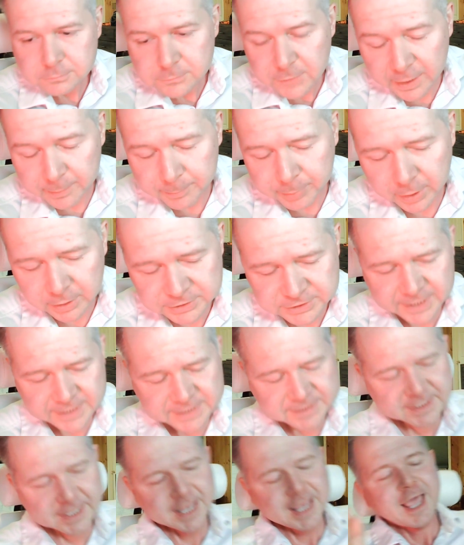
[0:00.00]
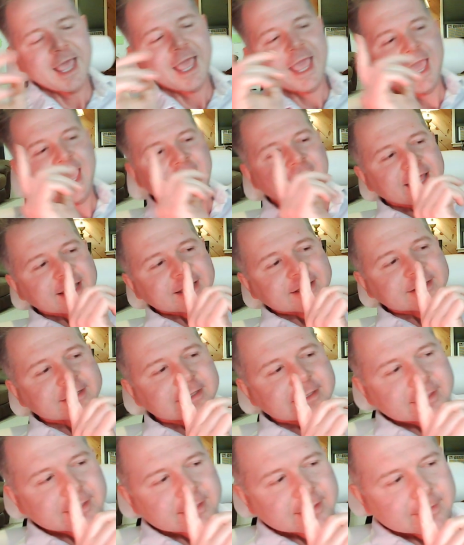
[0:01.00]
I apologize. And
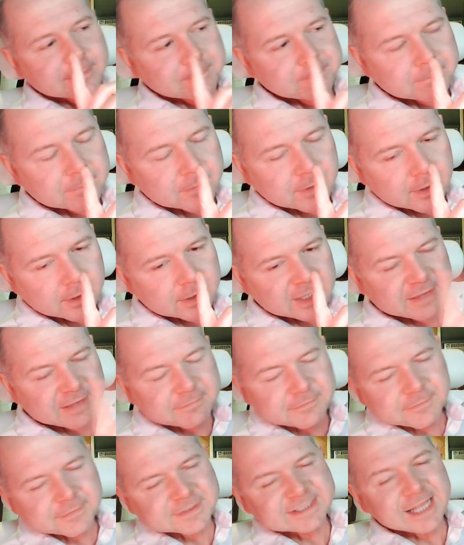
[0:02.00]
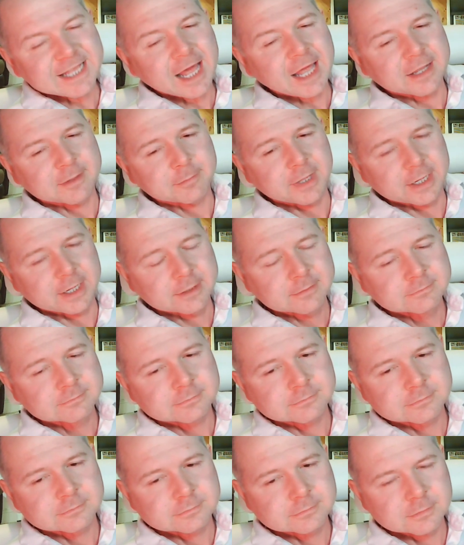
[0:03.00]
even if it's not admitted,
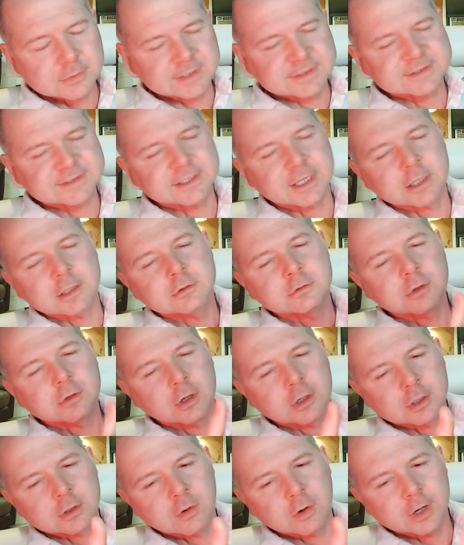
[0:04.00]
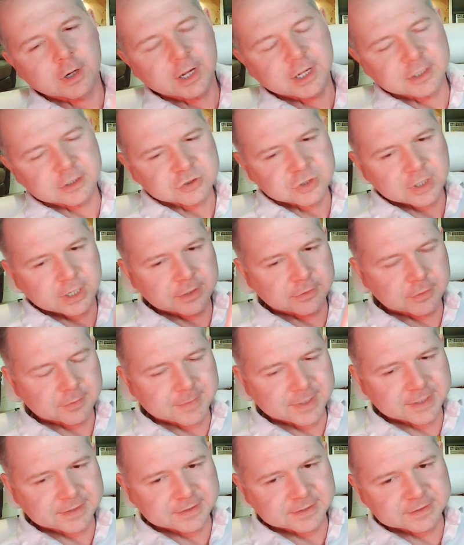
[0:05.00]
let's say you go to court and you try to
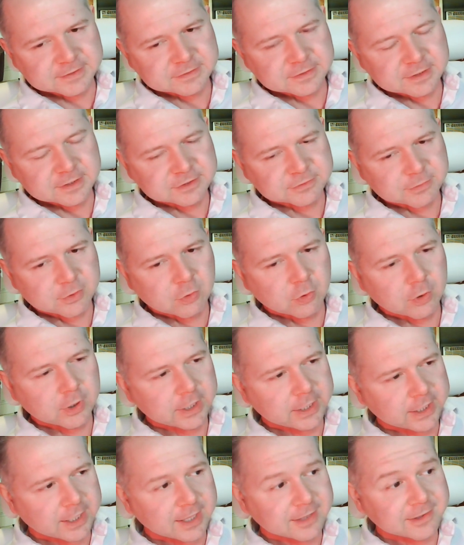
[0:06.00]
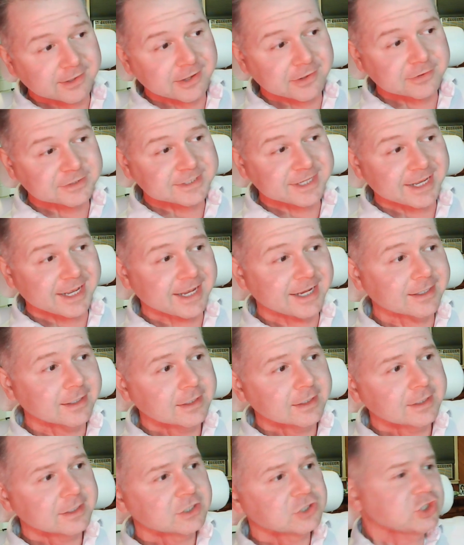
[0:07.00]
admit this this recording, and the other side
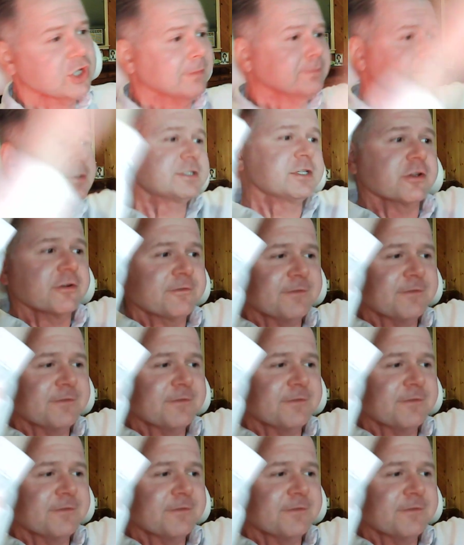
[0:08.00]
jumps to their